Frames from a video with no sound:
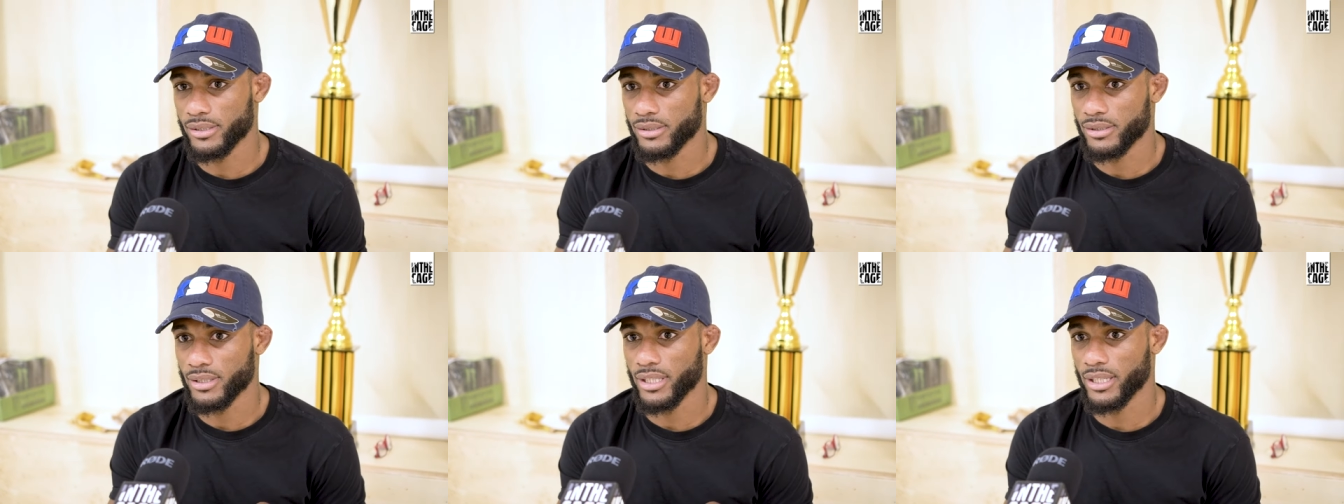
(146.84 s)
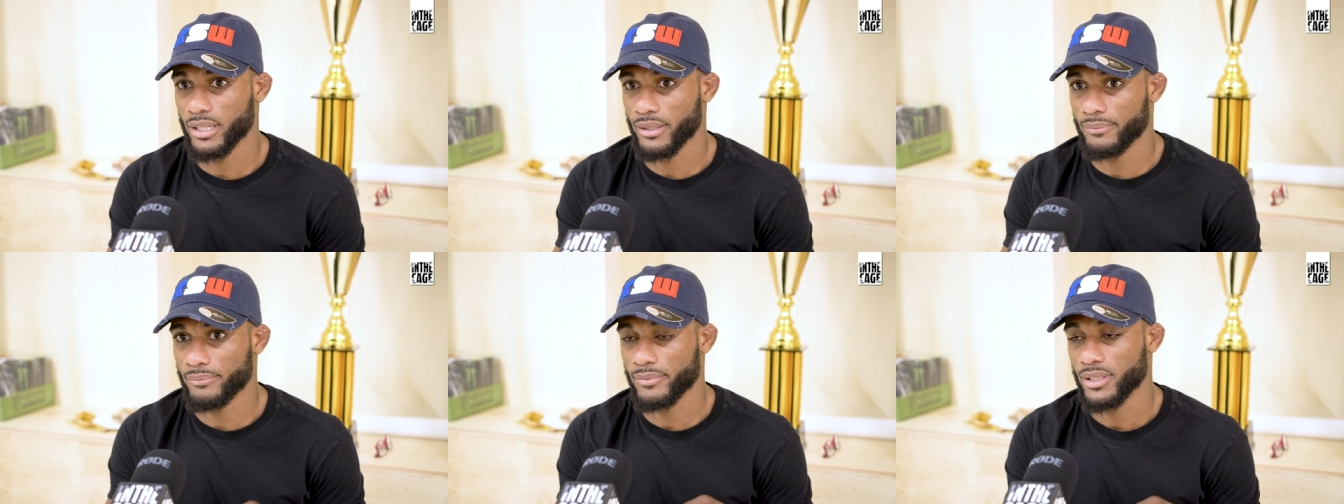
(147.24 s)

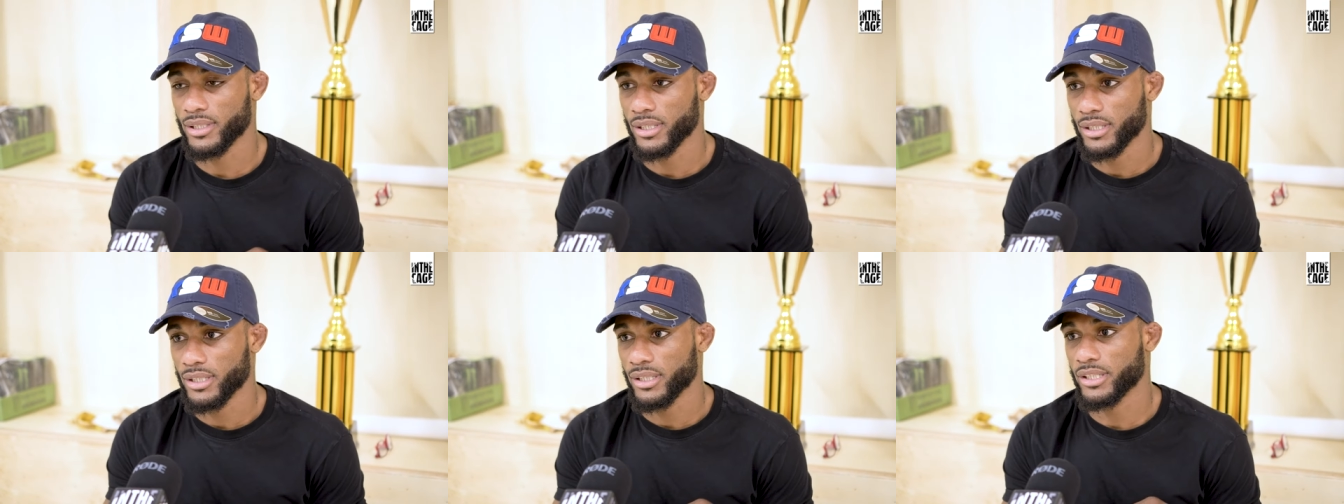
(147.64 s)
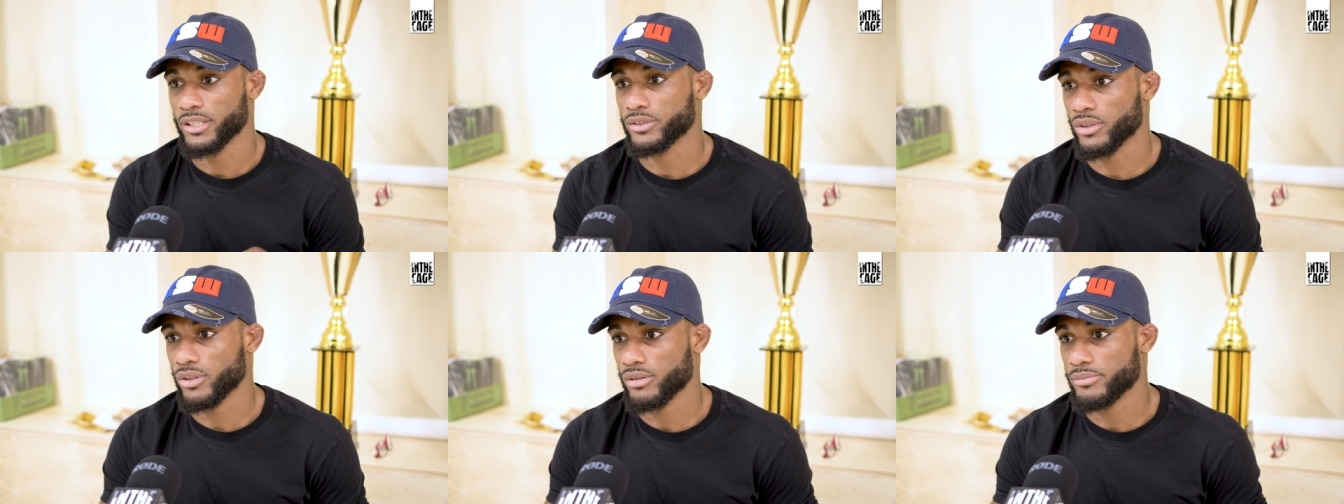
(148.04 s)
Mm-hmm. um, he
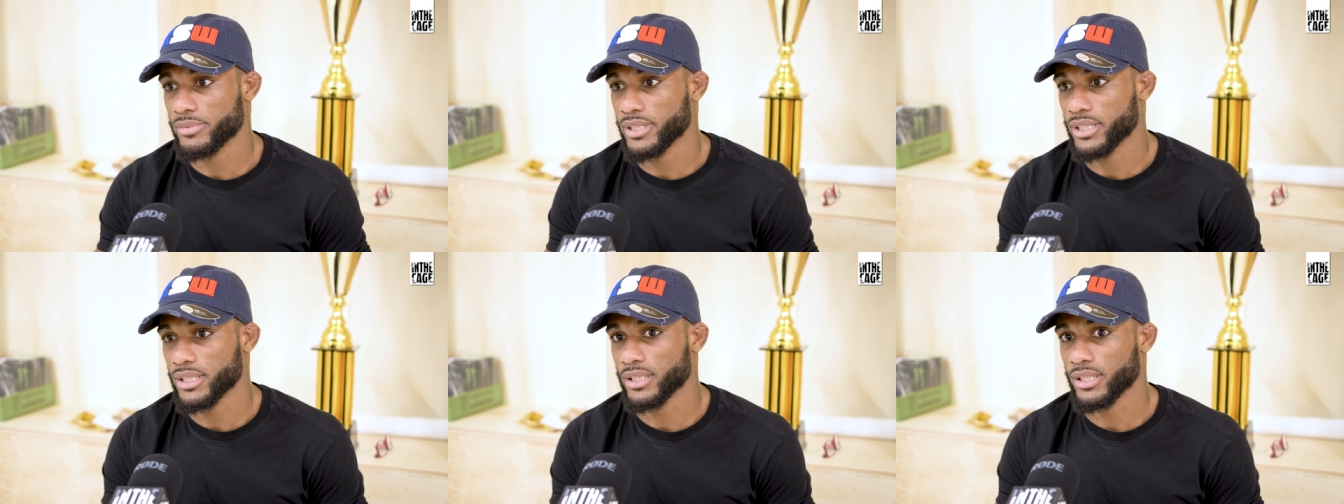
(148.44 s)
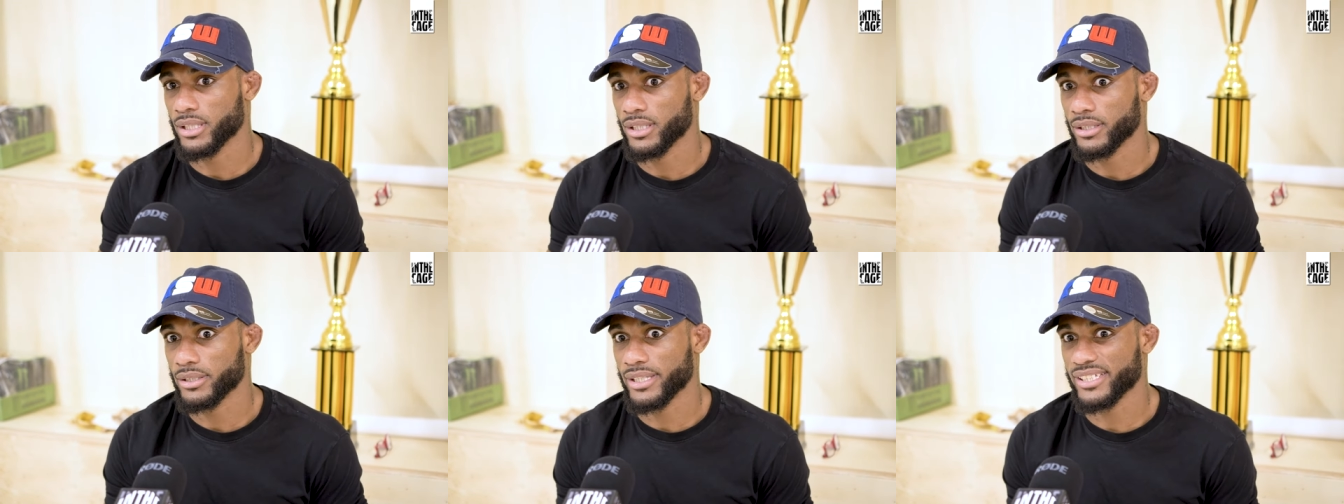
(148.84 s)
told me
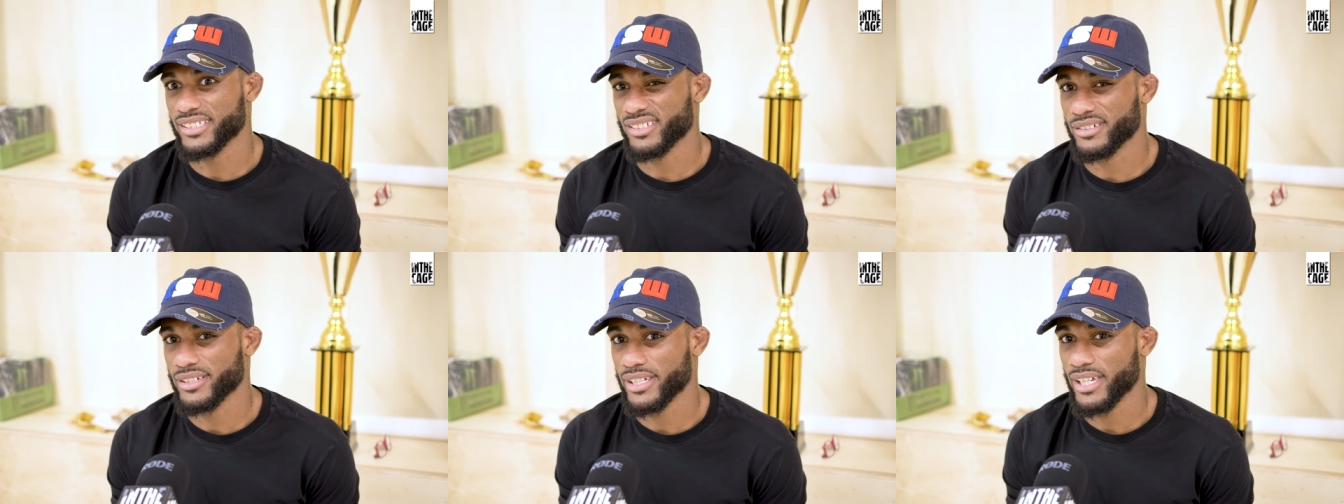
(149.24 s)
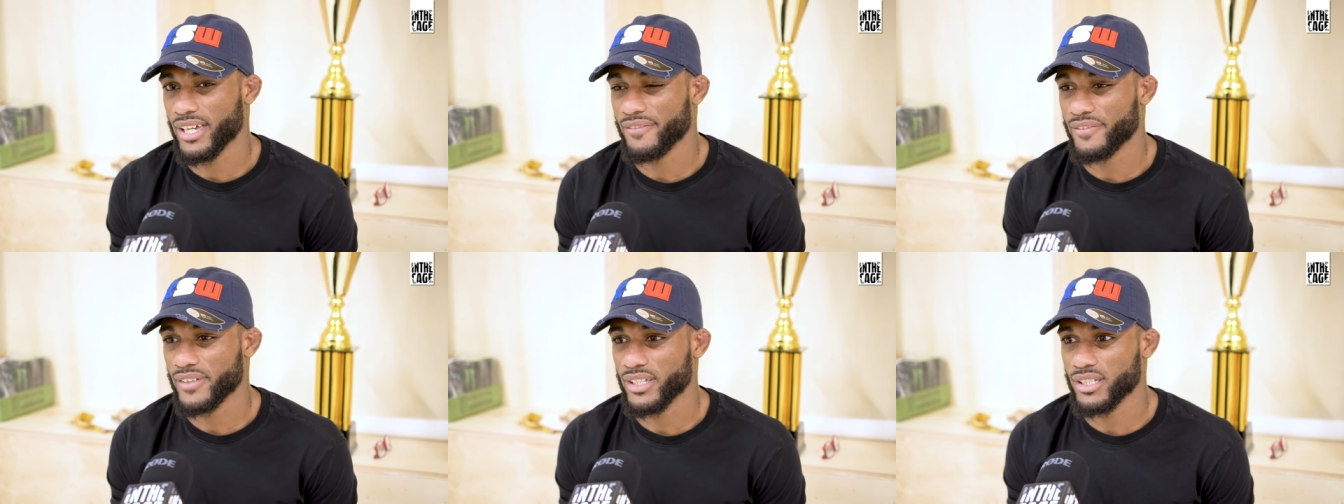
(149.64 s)
uh, yesterday,
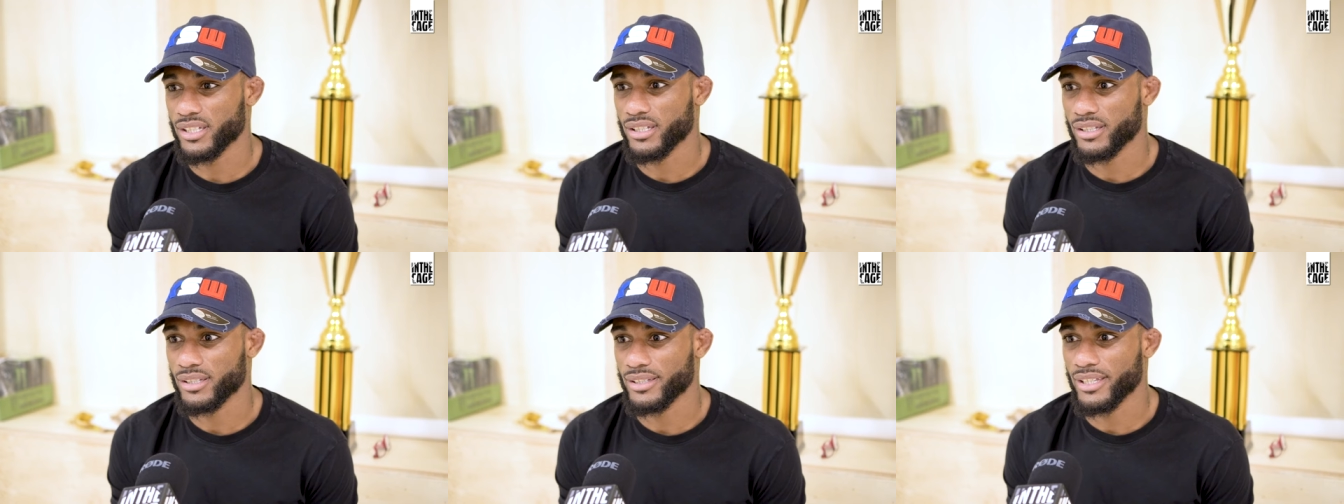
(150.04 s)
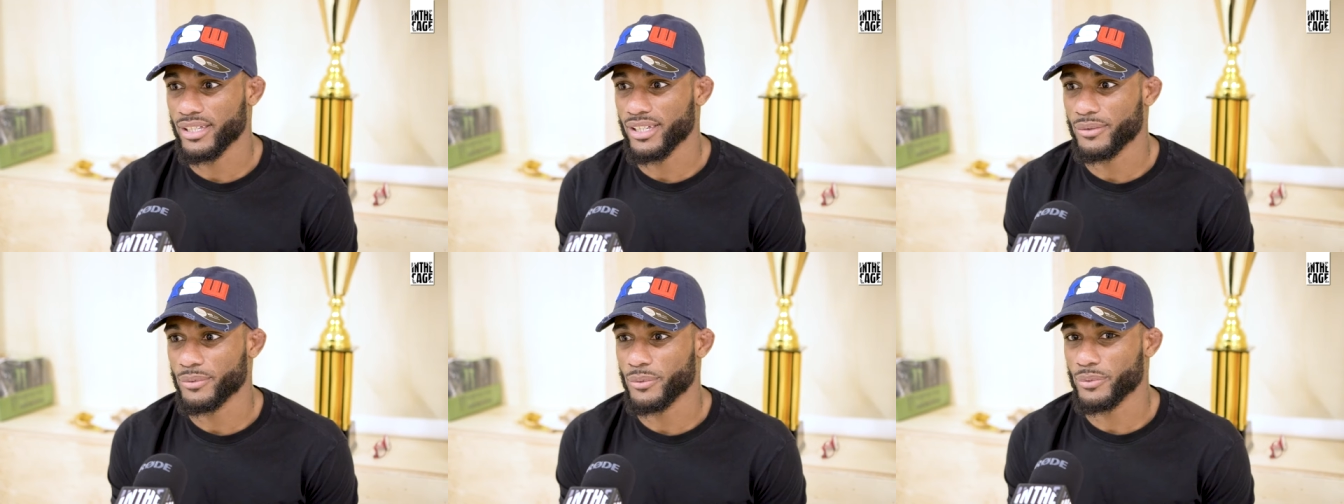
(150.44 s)
I think,
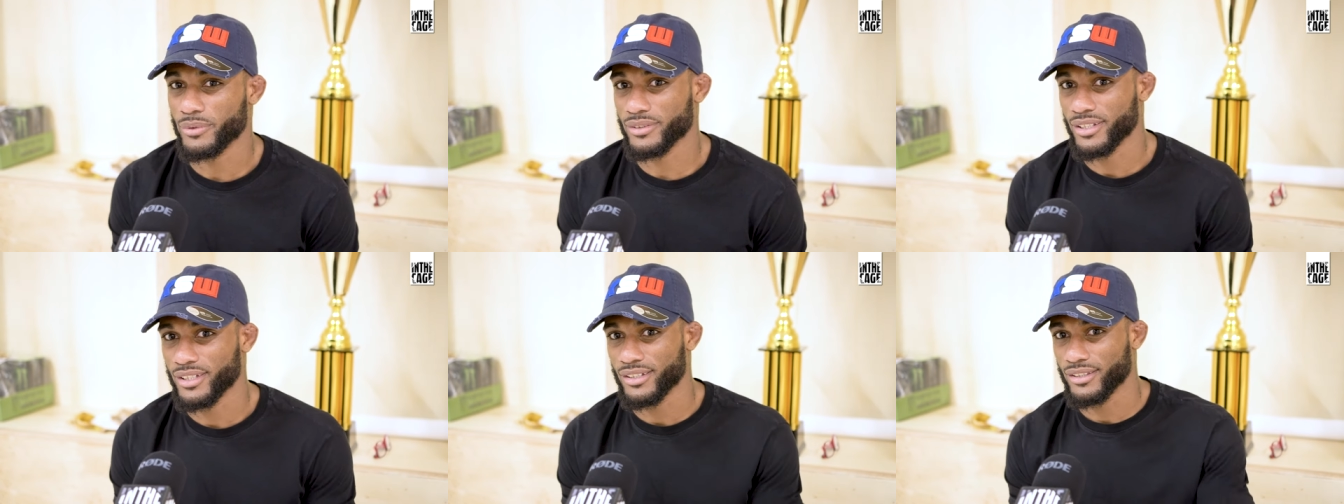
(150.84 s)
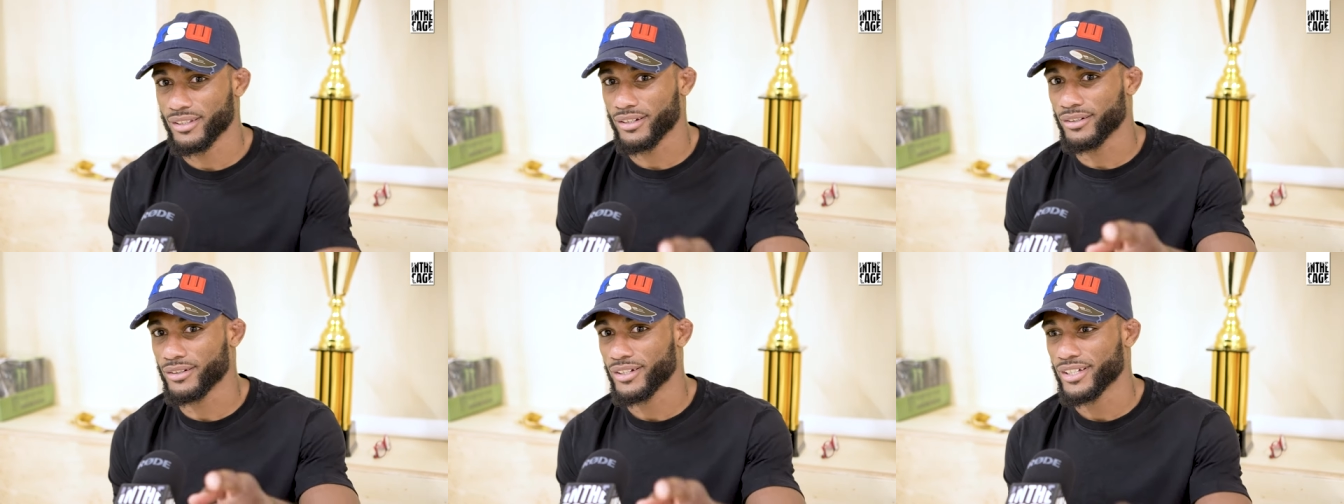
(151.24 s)
they, we will...
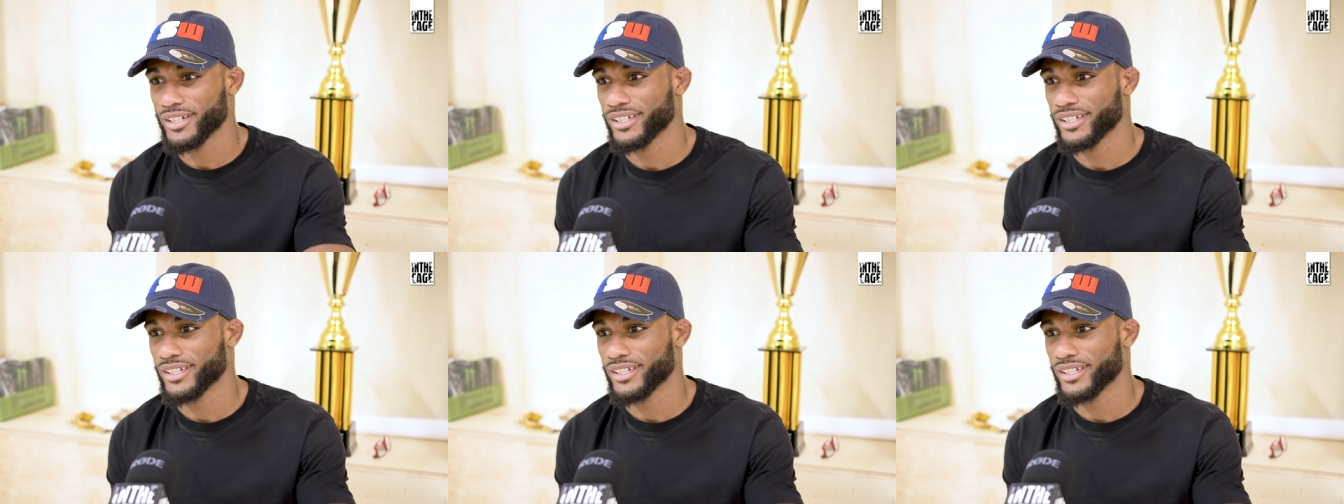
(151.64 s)
No?